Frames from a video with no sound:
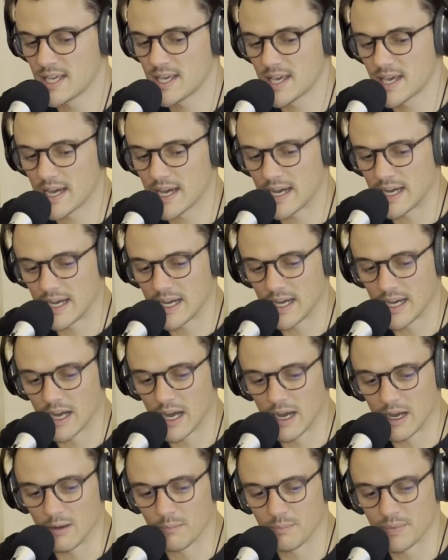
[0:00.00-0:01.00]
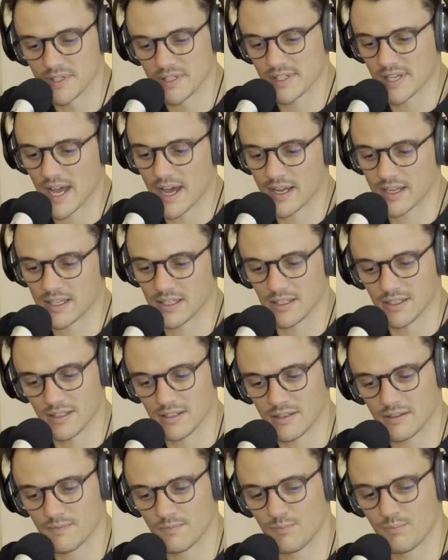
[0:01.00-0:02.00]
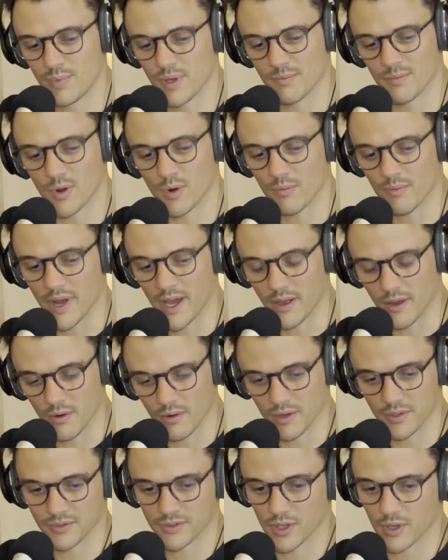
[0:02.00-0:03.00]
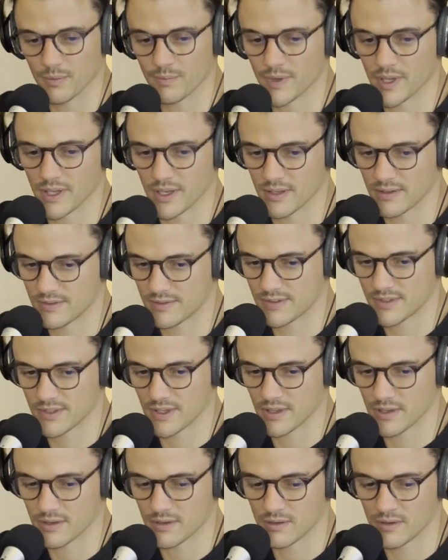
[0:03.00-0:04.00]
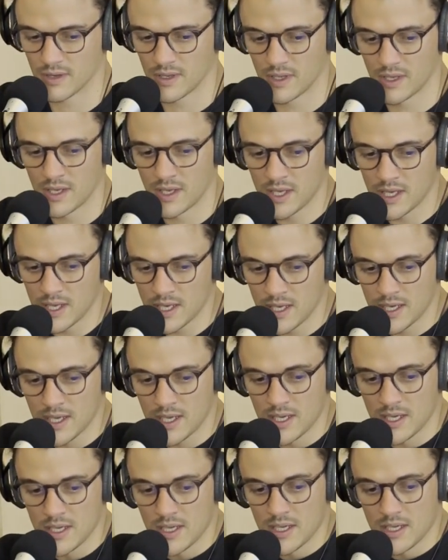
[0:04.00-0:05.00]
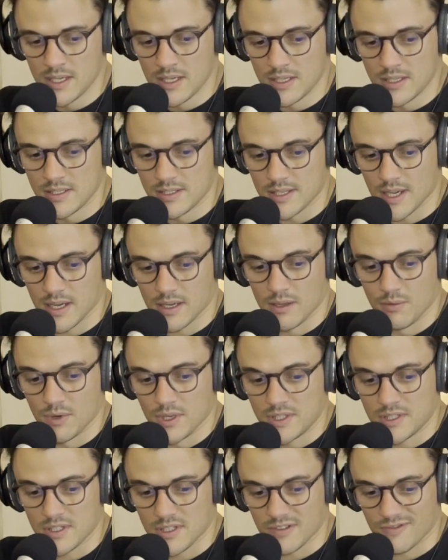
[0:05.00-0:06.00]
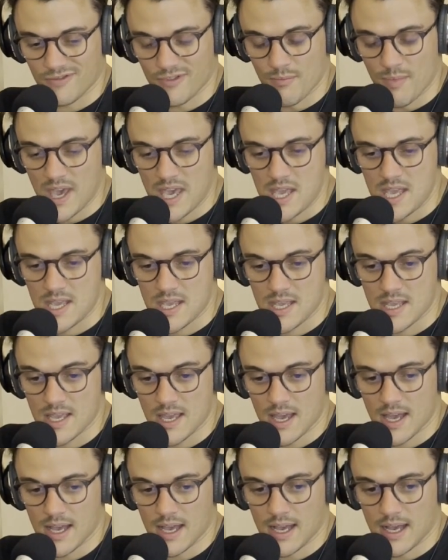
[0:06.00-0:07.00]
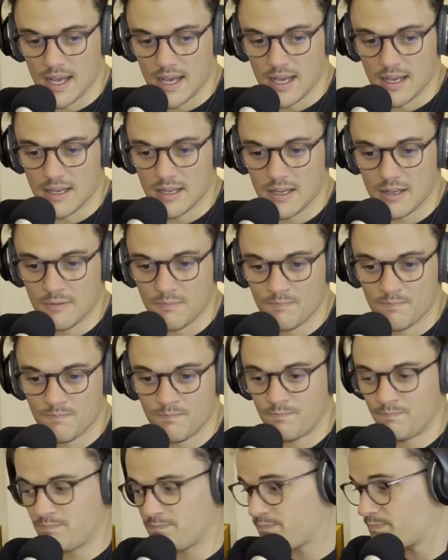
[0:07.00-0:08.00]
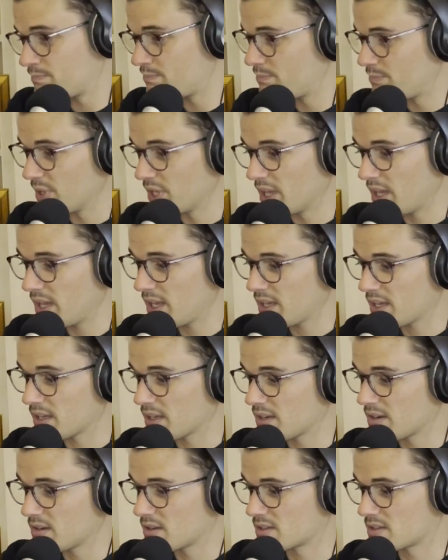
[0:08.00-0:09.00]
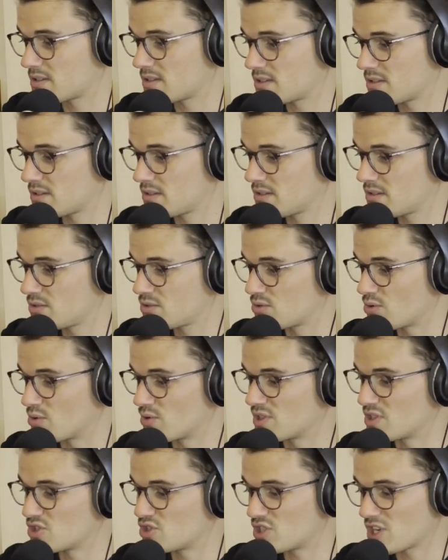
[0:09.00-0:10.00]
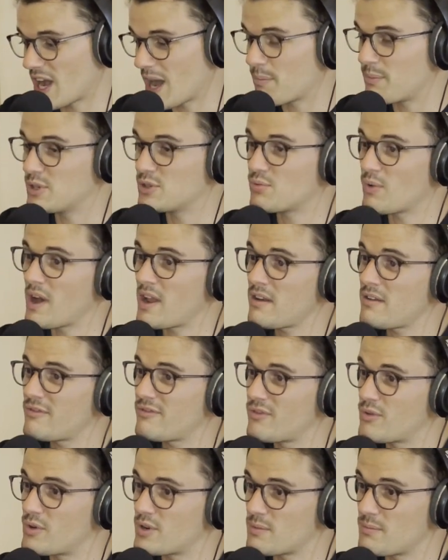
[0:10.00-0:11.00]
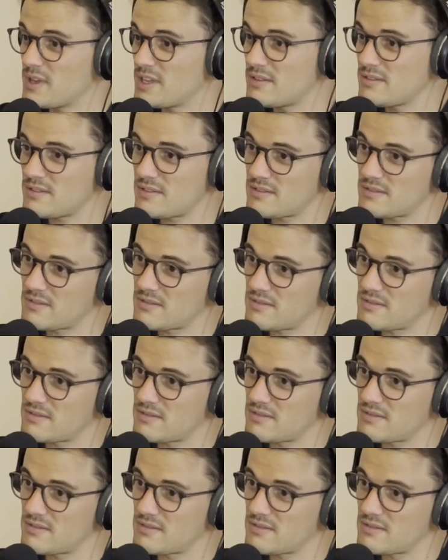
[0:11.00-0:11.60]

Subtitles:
But Zaki, bit more mayo on top there. So Zaki wins it for me. But, yeah, nice short and sharpish one, 40 mins.